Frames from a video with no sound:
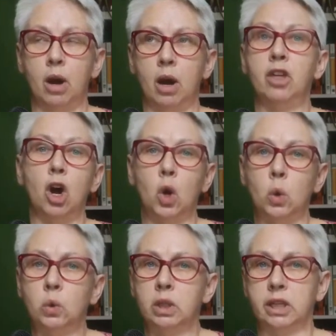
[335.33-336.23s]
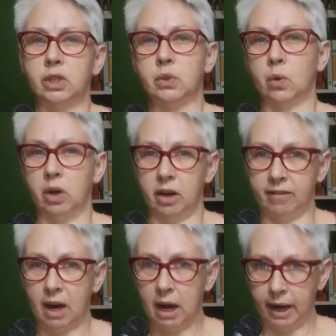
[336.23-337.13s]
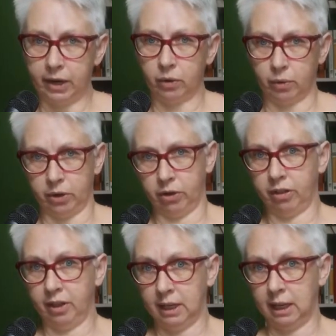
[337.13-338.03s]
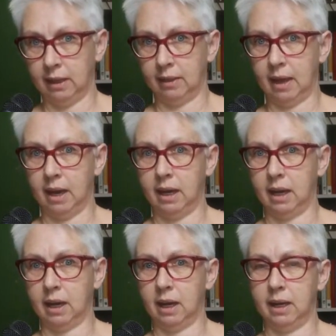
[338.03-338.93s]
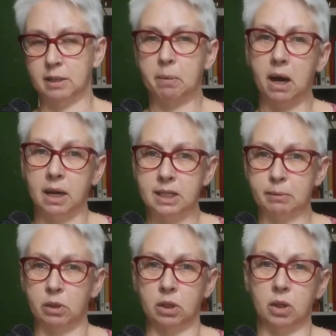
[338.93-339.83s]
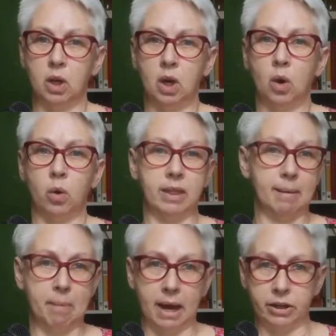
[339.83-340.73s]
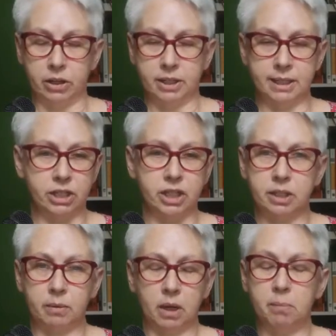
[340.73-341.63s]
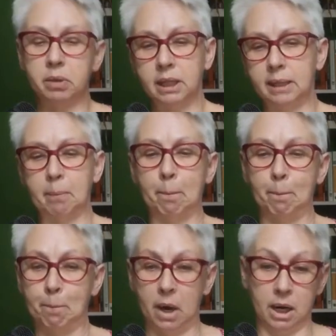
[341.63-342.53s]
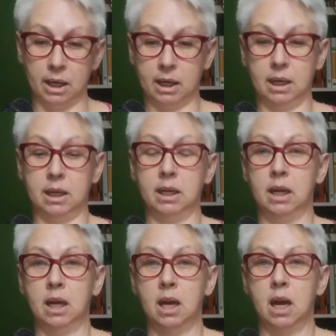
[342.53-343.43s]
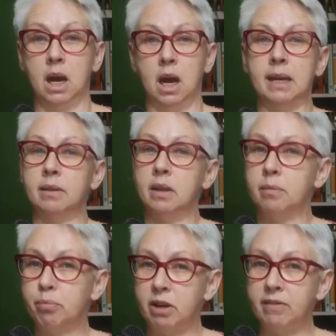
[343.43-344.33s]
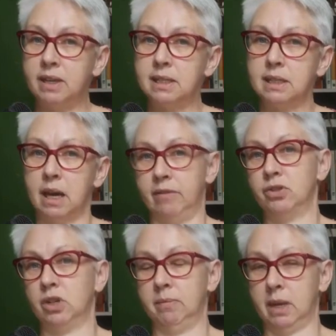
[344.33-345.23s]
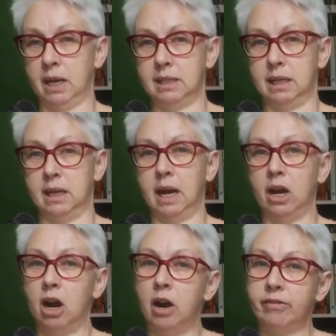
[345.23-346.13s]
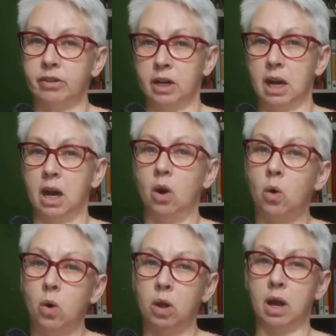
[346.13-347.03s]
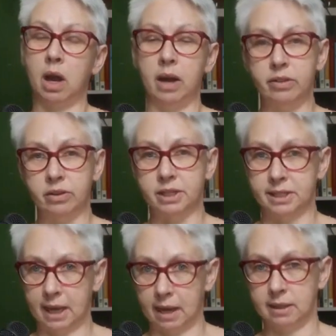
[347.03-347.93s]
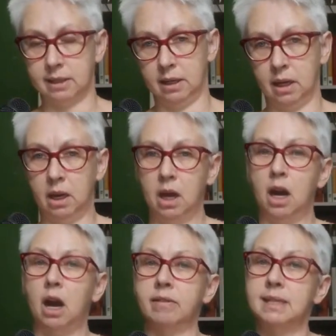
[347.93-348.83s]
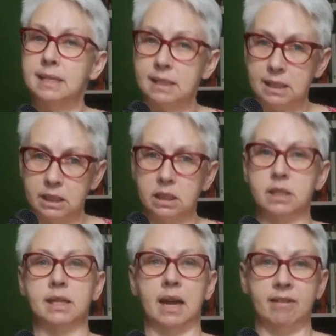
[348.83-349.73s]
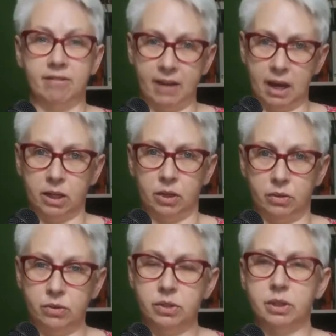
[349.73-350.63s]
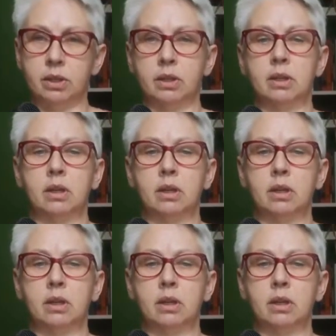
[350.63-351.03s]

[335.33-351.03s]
the only sort of higher order thinking that is possible or that matters, is just complete bunk. And in the previous live stream that I did, I offered a whole other set of skills and values,